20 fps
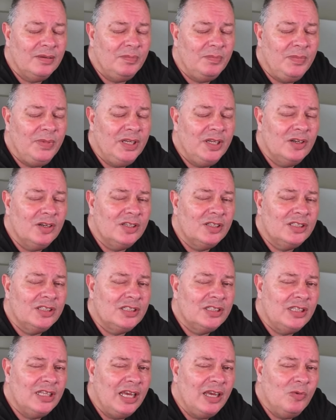Because
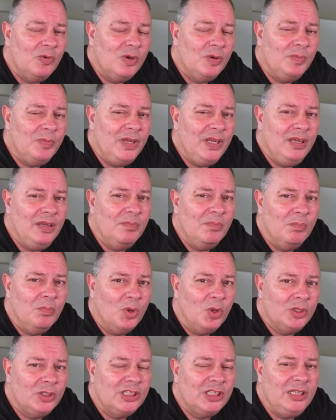there would be
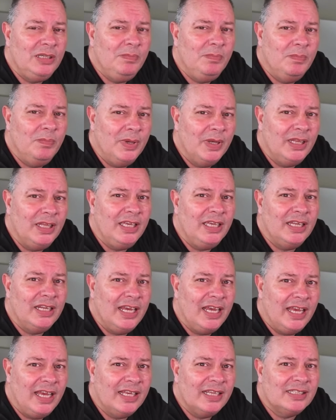multi
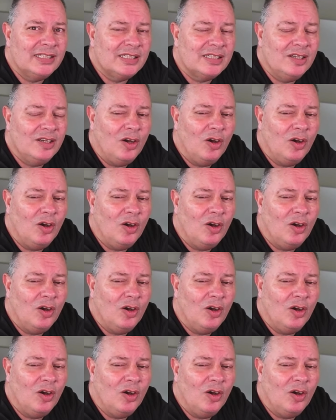billionaires